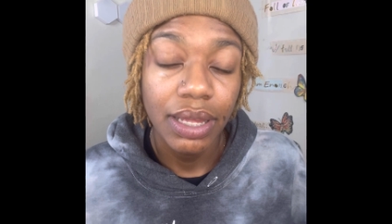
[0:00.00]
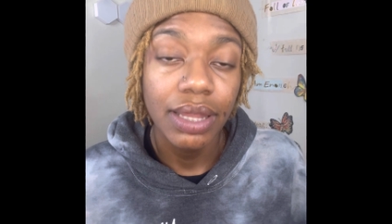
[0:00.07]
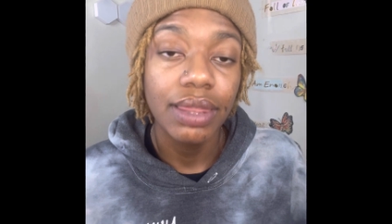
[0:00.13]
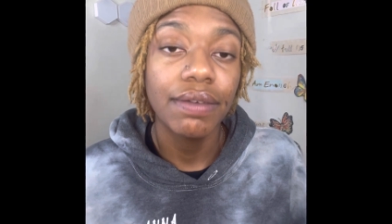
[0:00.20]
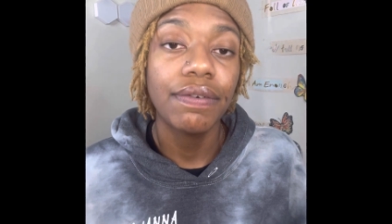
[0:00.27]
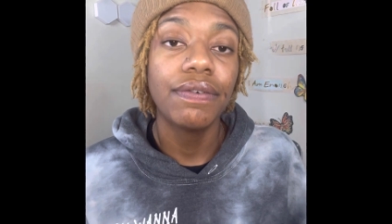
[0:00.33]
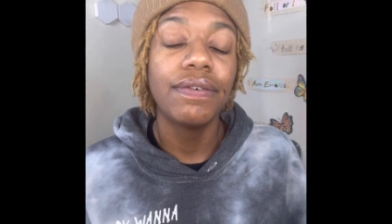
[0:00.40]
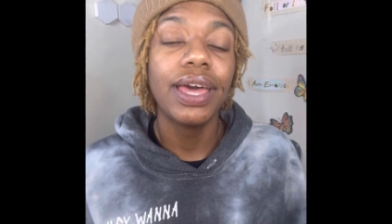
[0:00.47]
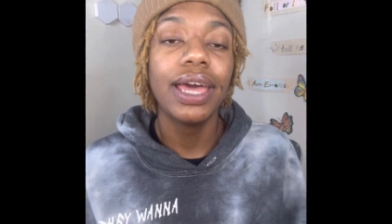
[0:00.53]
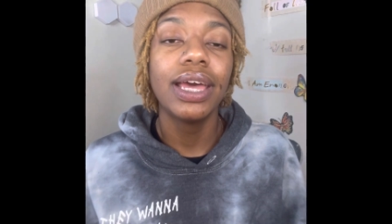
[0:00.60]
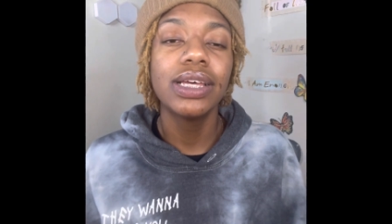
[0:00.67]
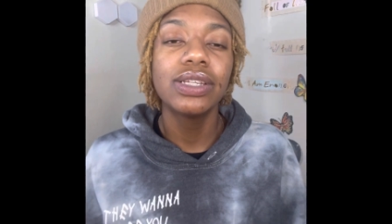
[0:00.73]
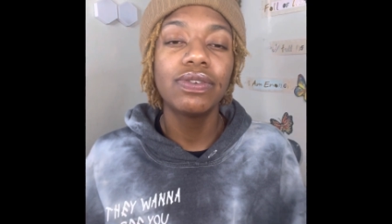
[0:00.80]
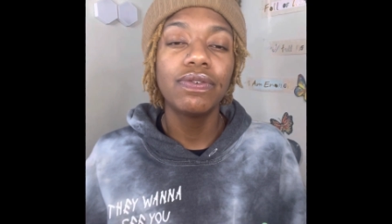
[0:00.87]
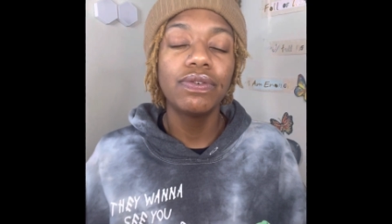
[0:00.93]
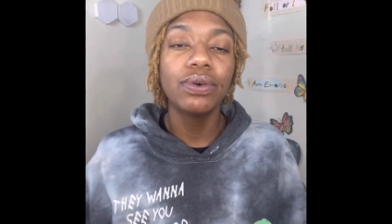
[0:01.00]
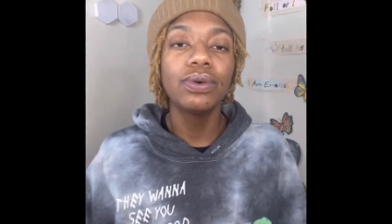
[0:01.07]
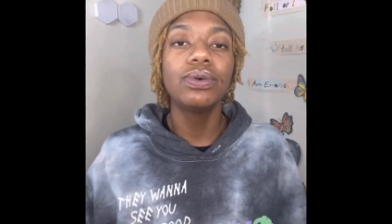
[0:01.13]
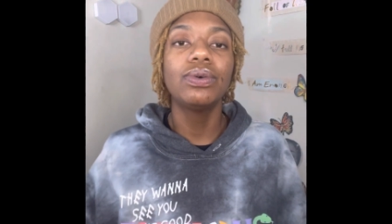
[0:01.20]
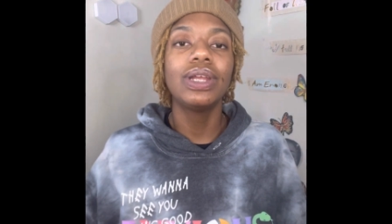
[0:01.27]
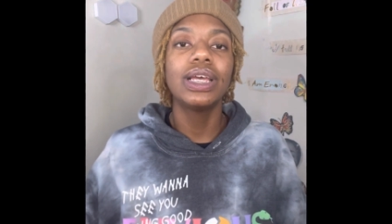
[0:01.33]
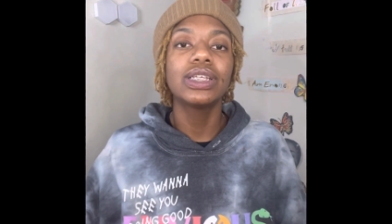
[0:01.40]
The fast
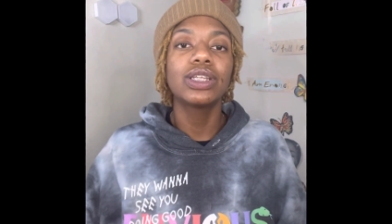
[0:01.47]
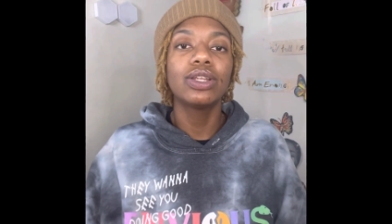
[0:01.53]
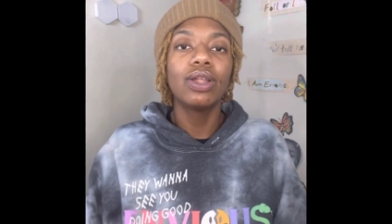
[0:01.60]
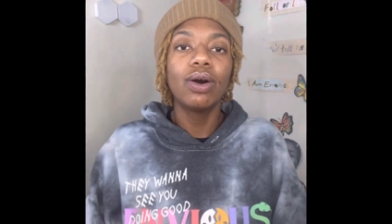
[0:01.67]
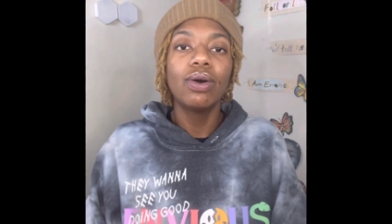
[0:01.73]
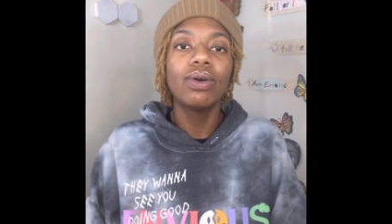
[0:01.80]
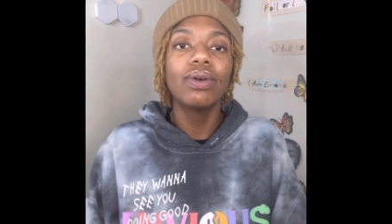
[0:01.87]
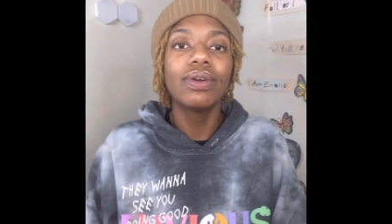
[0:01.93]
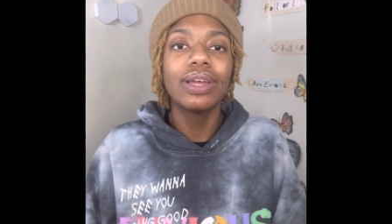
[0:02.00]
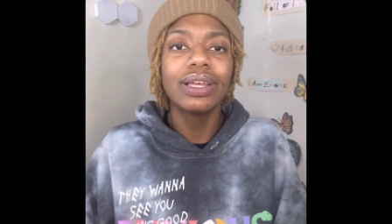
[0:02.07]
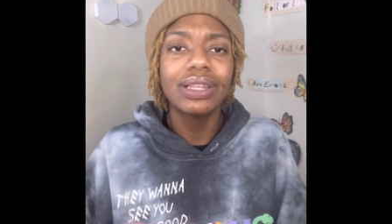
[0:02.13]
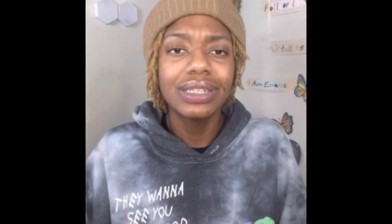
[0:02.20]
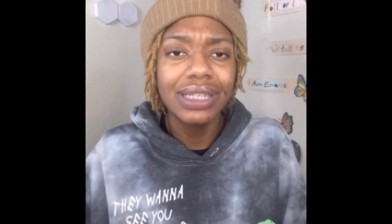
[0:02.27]
food is lowering the